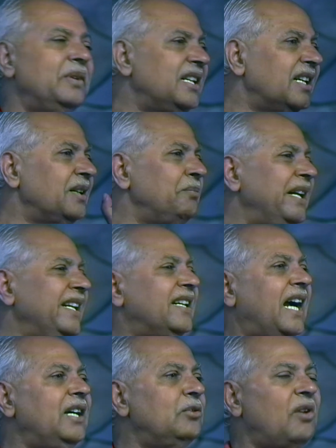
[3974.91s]
whether the
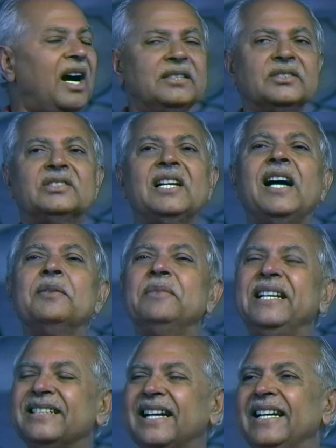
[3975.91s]
mankind wants or
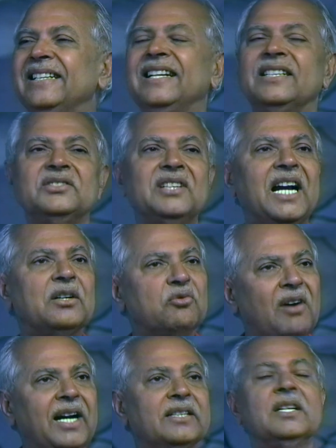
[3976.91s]
mankind does
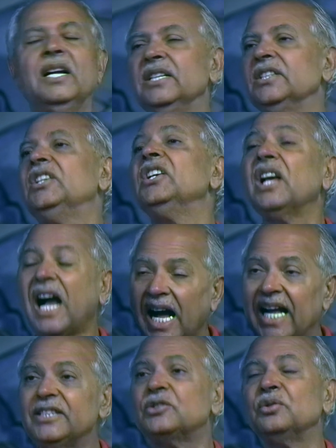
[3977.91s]
not want, he
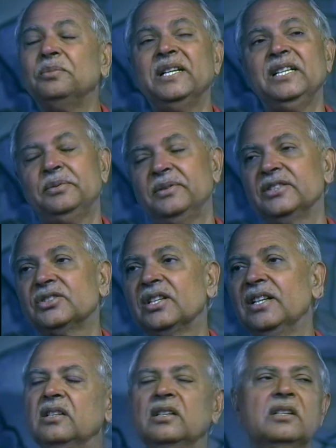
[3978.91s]
has to manifest.